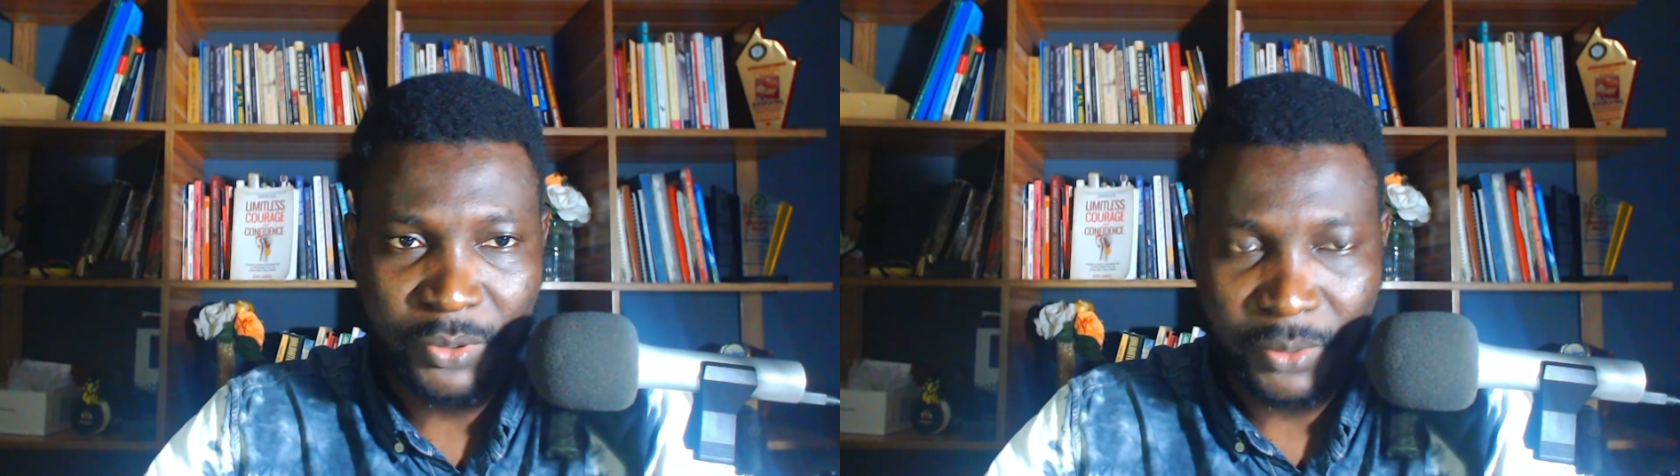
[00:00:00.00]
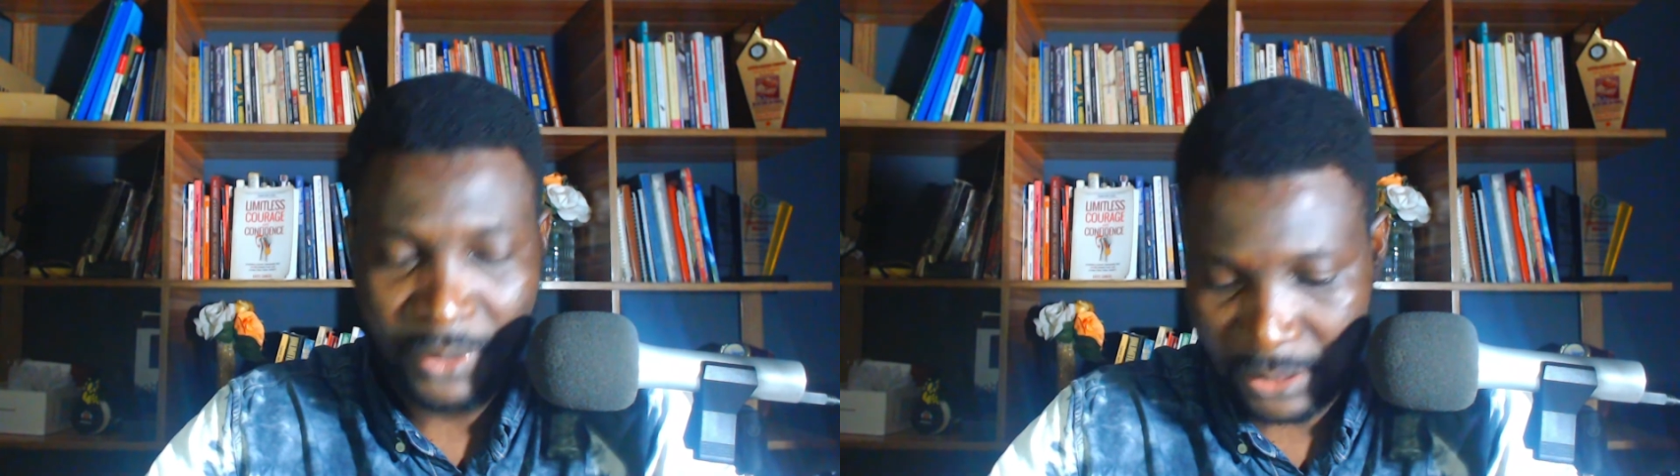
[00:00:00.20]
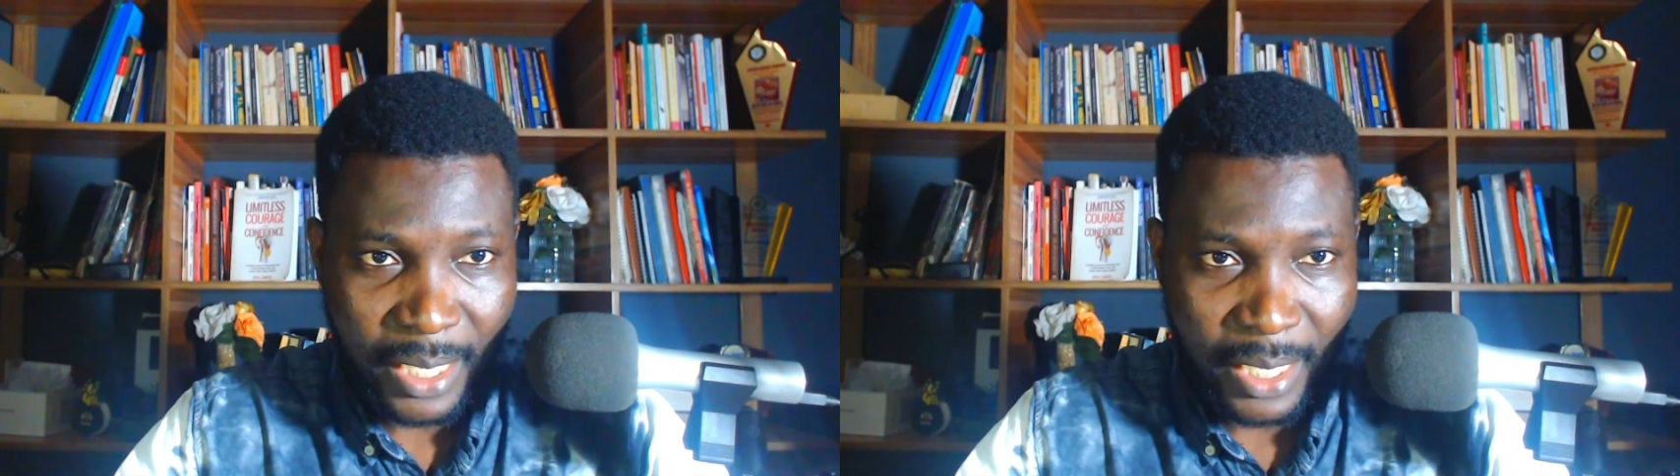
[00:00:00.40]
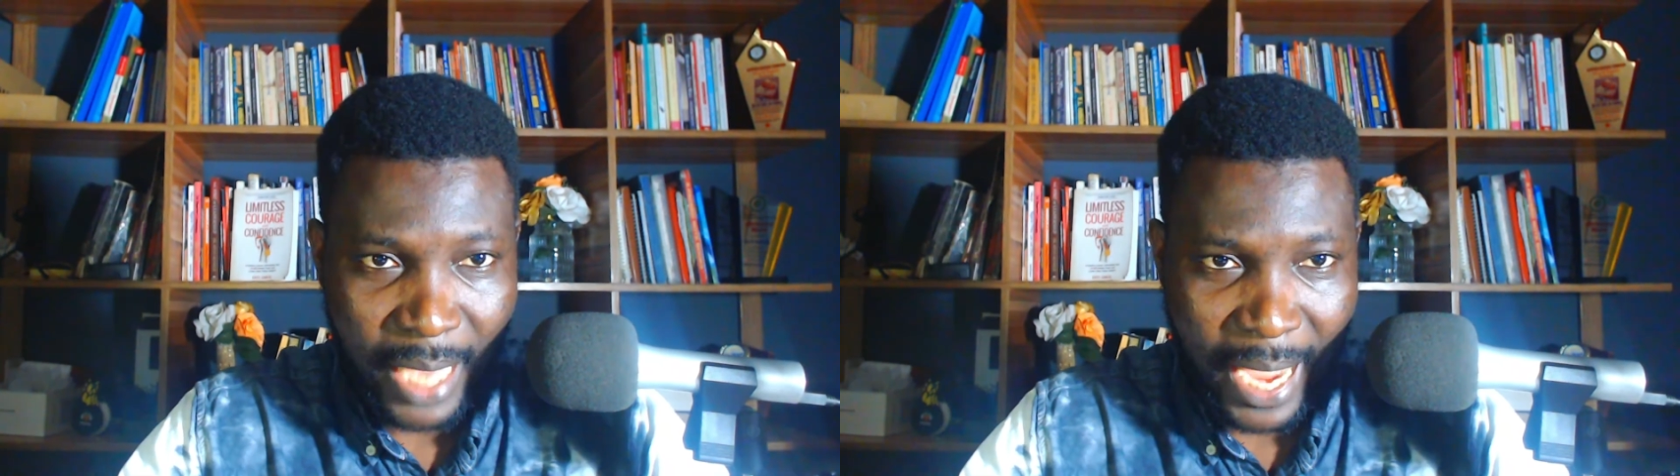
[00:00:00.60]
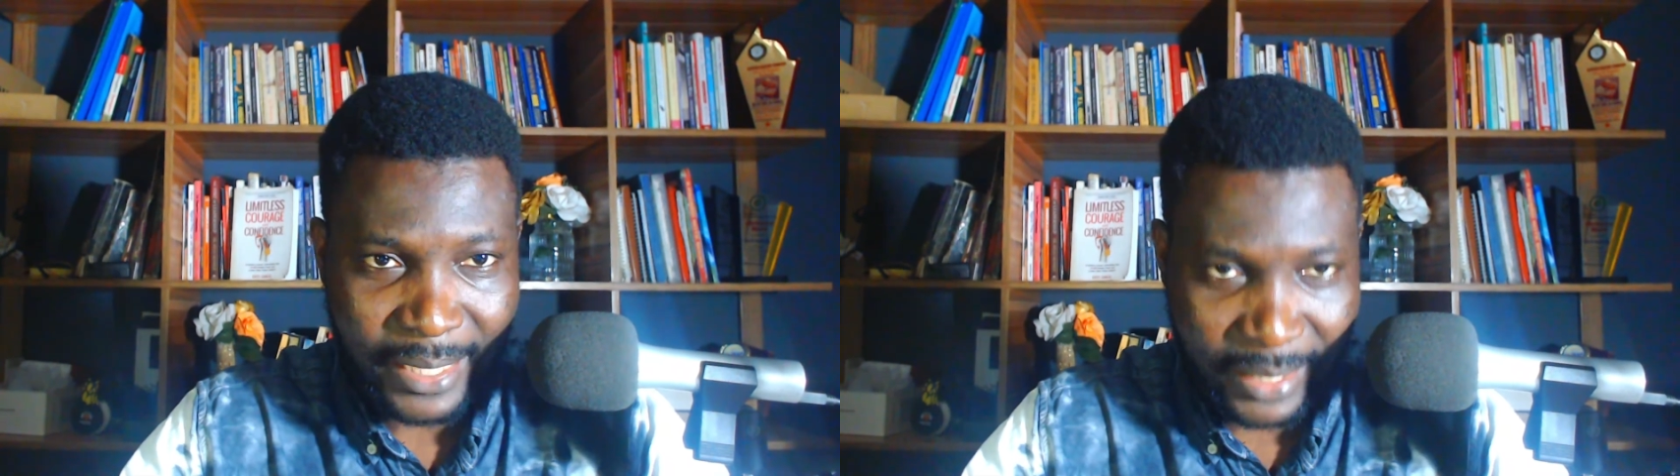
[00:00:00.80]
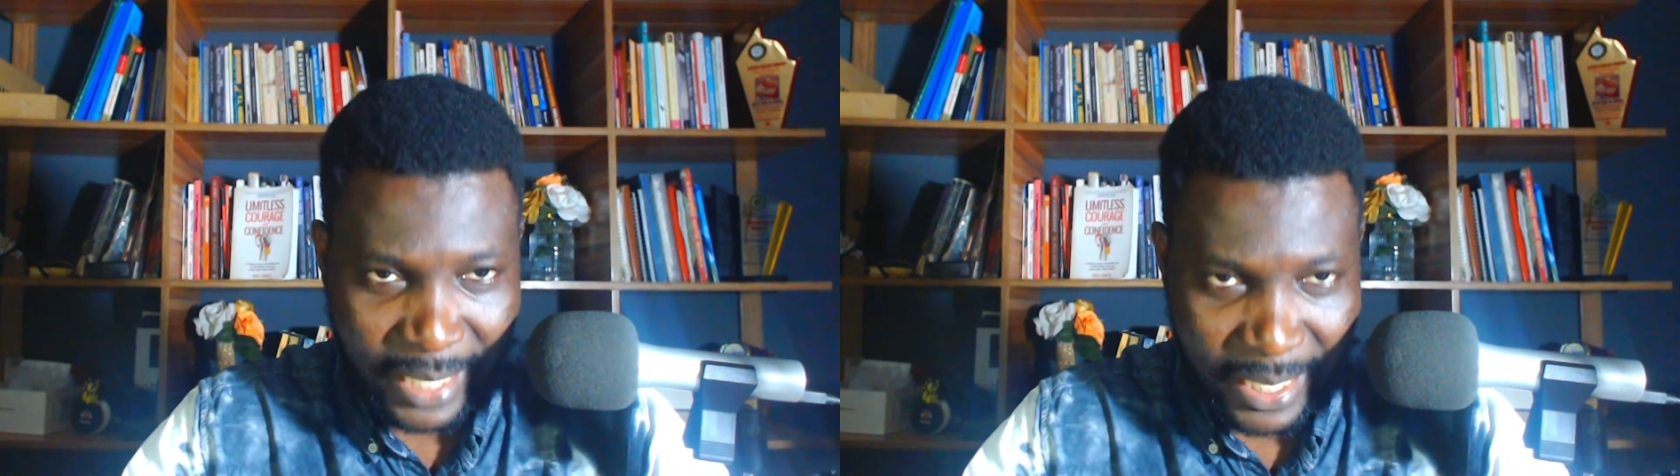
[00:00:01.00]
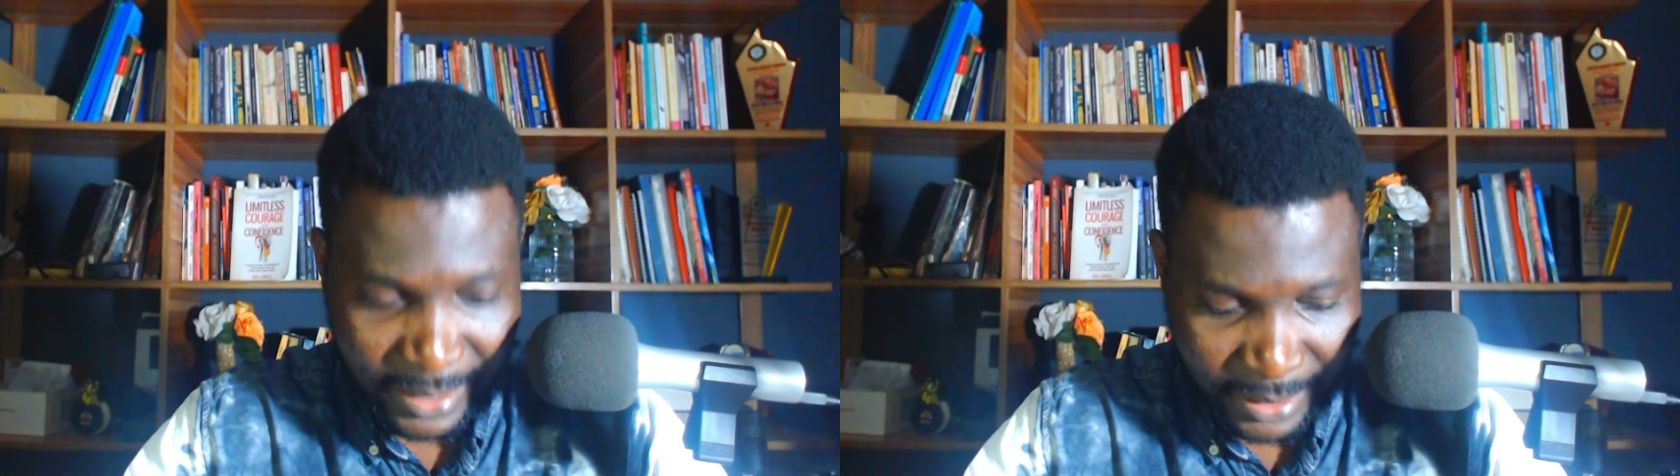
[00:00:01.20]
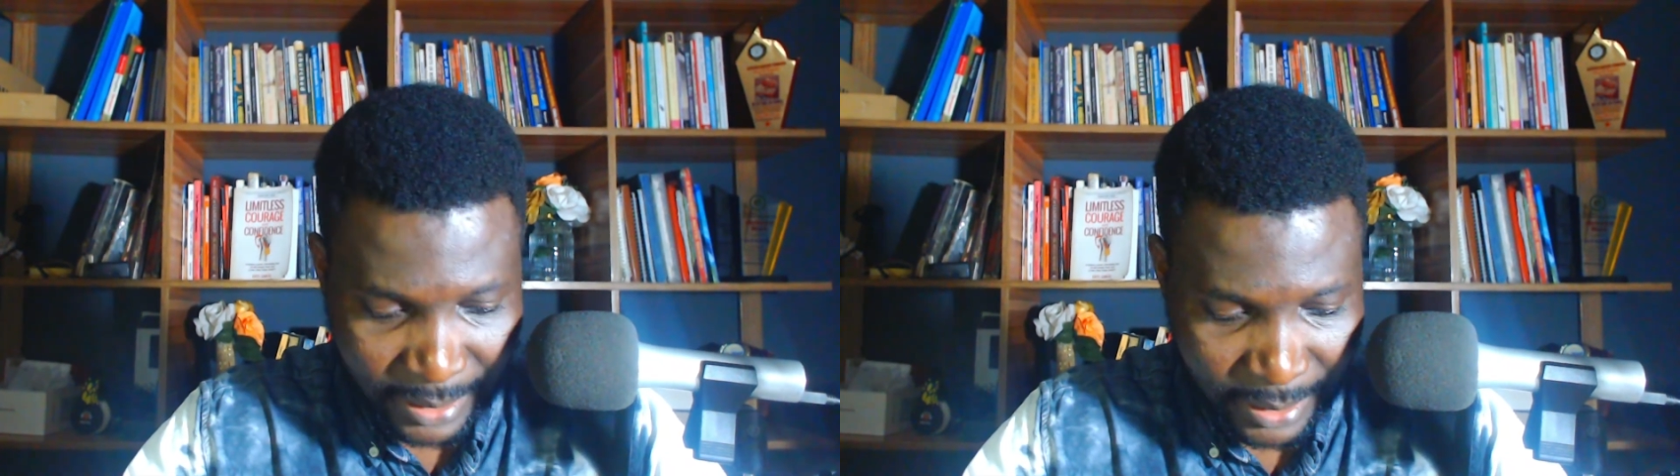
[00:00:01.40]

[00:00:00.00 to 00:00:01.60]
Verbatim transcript: the address